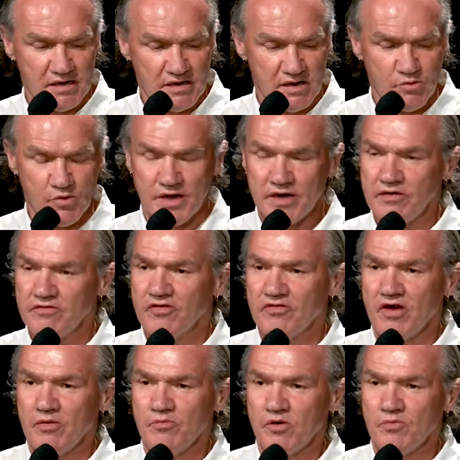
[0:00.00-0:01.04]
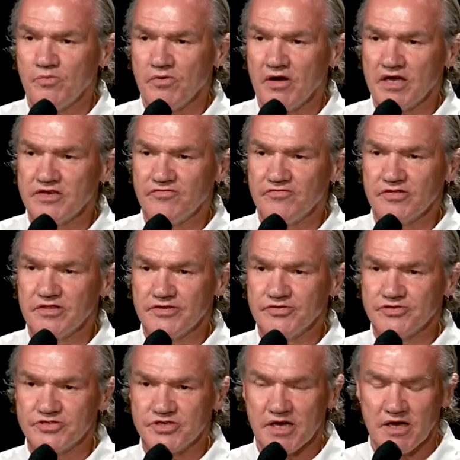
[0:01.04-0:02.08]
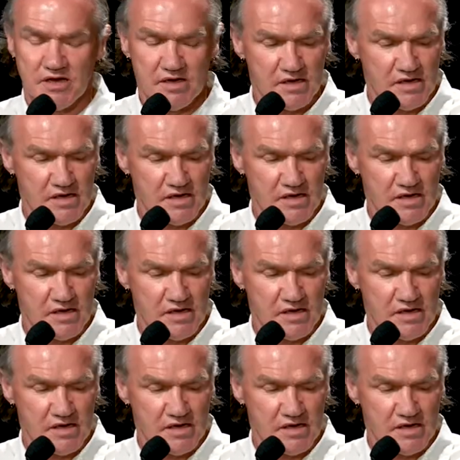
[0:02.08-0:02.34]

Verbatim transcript: a winner of the Nobel Prize for Literature,